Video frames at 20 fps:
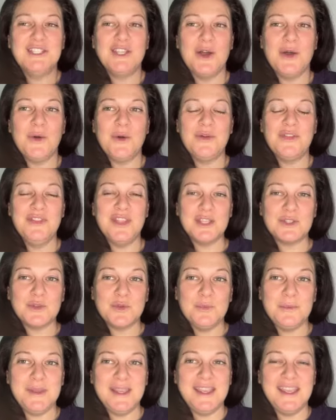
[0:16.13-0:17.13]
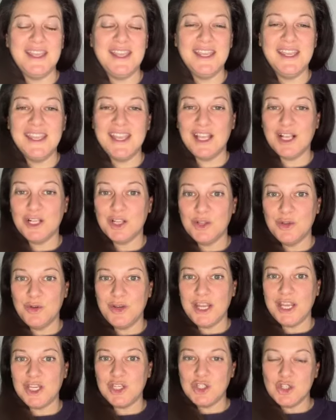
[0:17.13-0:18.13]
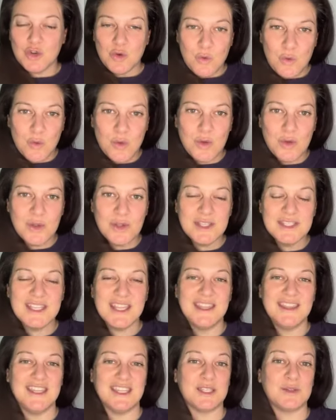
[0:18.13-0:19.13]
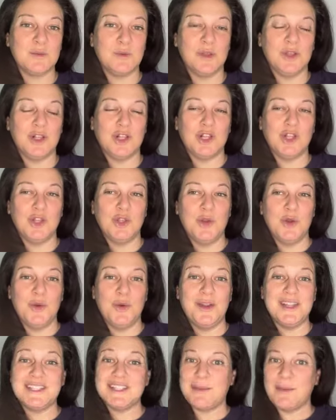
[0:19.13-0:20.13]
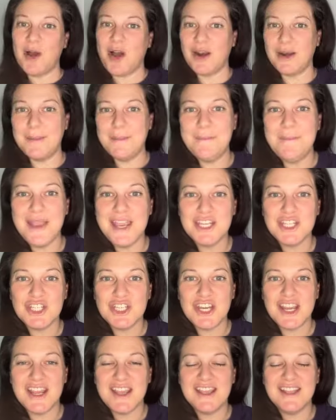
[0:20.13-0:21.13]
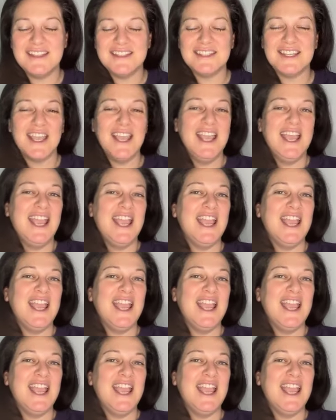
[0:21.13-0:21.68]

So this will be including tools. This will include some automations.